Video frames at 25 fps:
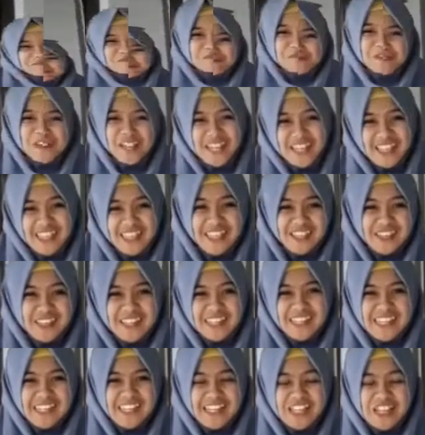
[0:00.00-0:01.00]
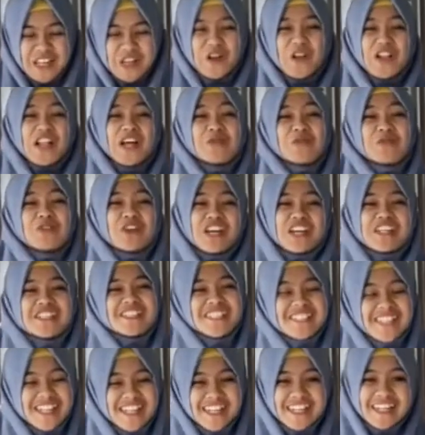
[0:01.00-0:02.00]
Point 3.
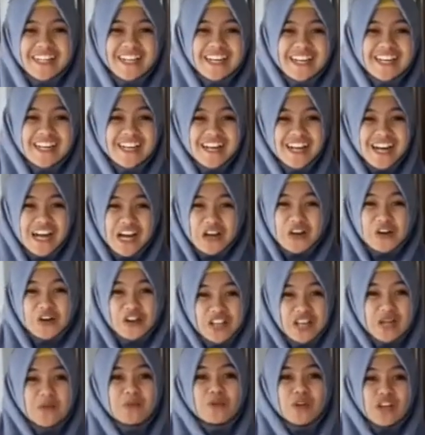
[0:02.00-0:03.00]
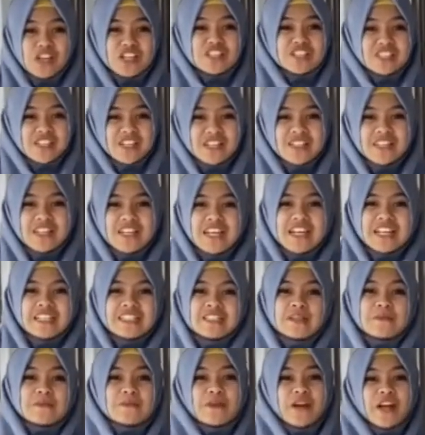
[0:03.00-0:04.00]
Collaboration. Collaboration is
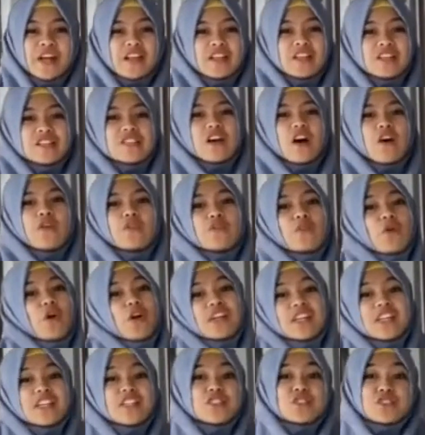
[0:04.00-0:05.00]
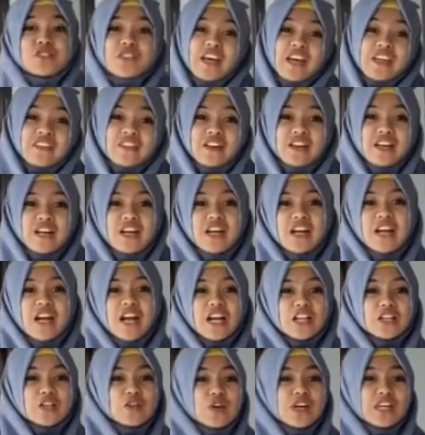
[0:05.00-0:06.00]
the practice of working together
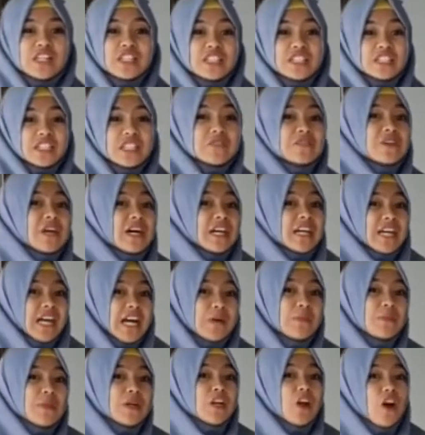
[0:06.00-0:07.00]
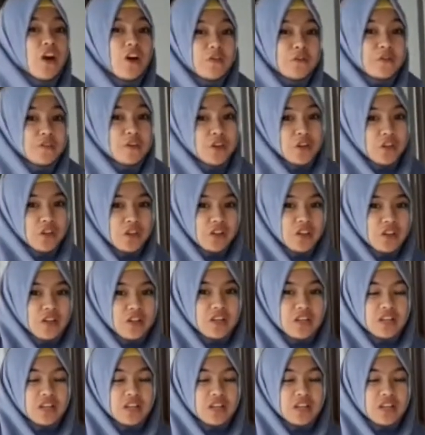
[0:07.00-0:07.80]
to achieve a common goal.